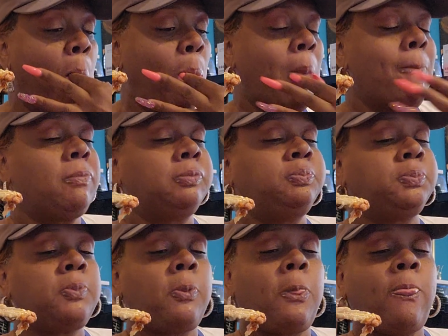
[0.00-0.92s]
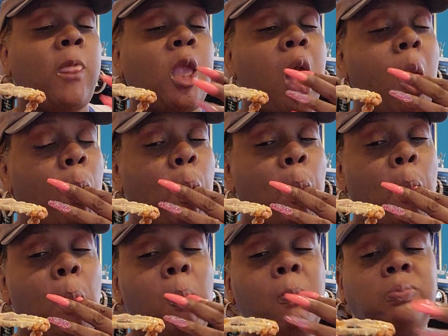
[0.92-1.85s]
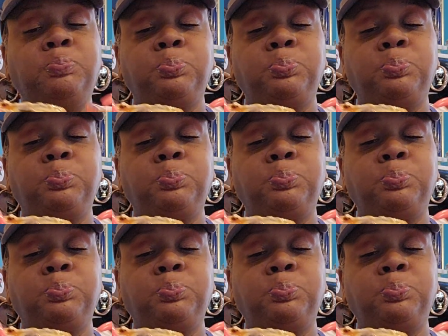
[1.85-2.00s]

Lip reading: [no speech]